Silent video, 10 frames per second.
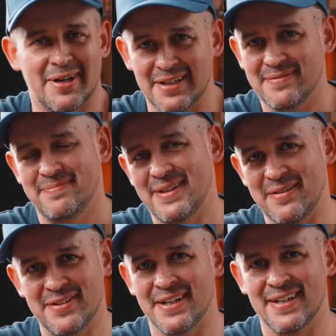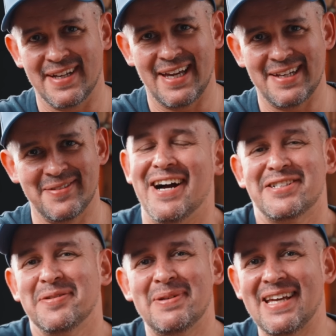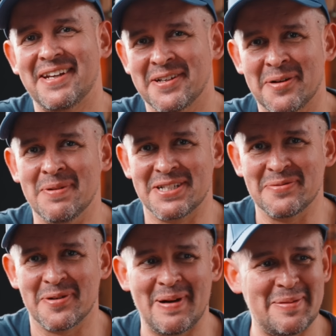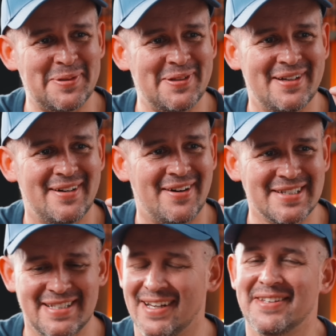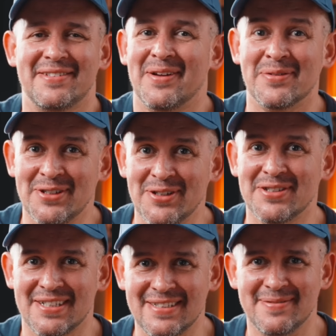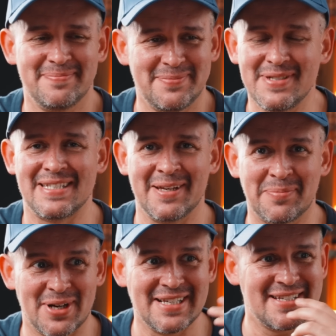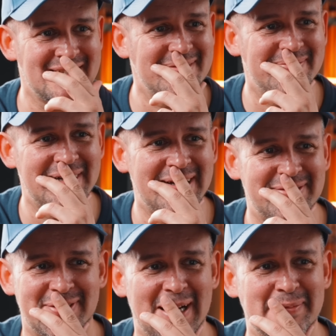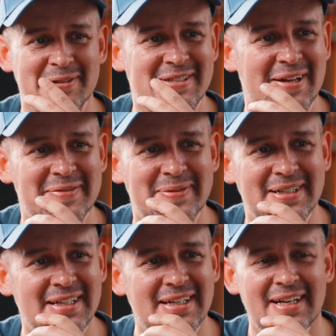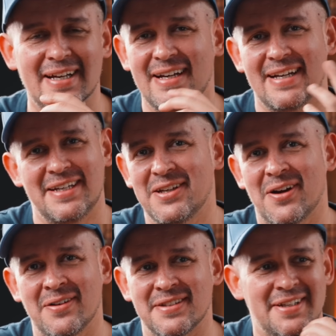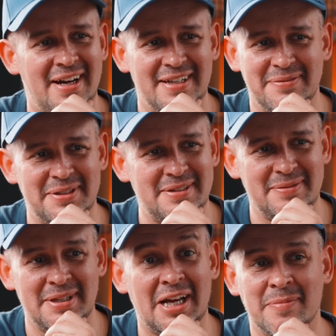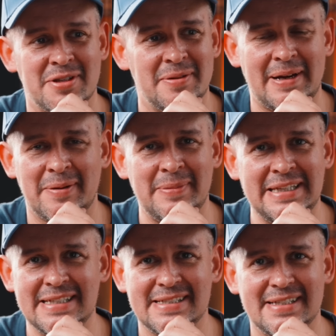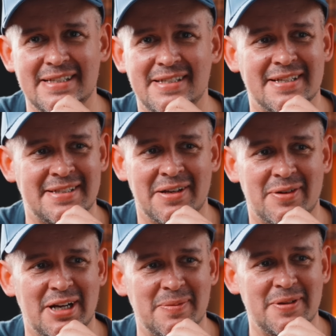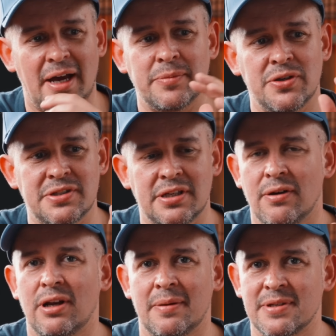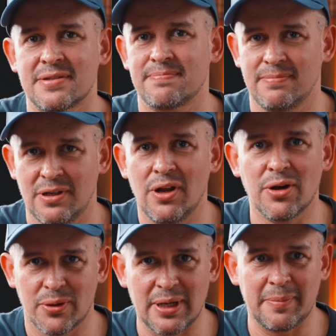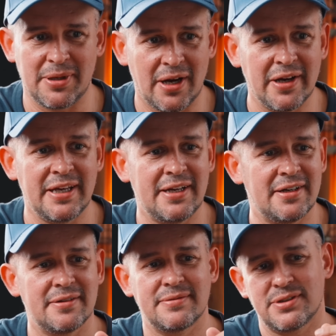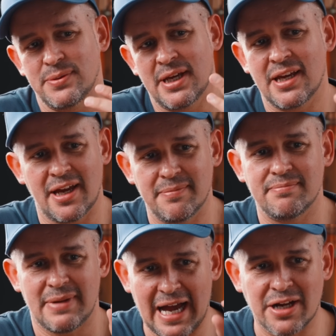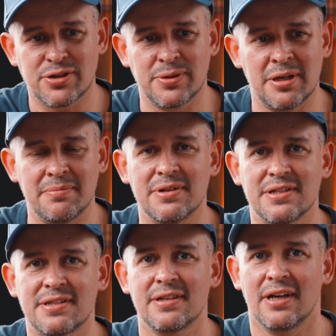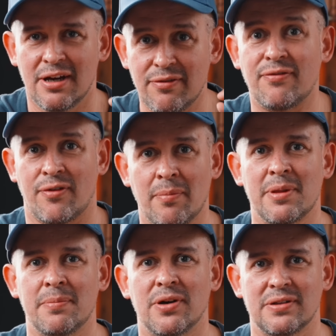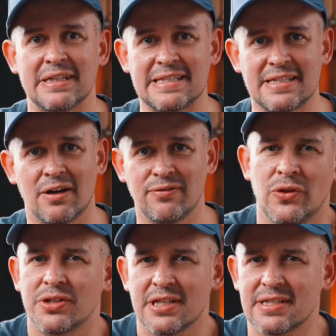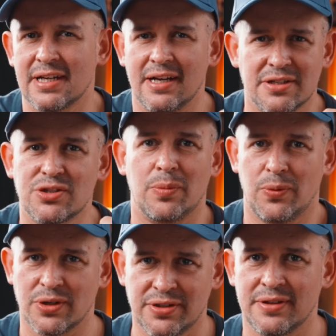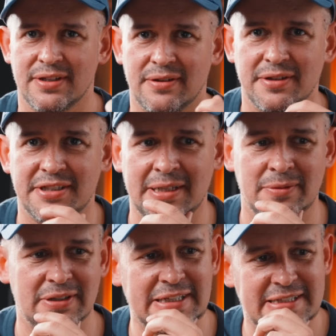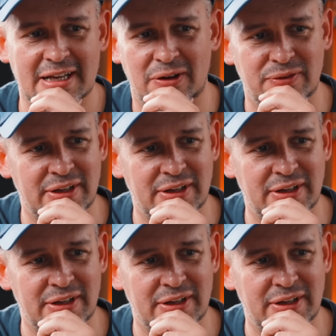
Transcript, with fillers: Right, they've done it again. I should be getting commission from Apple. Honestly, I don't usually sing praises for Apple stuff, but you can't deny it when it comes to the Mac Minis, it's just incredible. I'm using Llama's local API here, so we can get actual numbers from the model itself, not just a stopwatch on the terminal itself.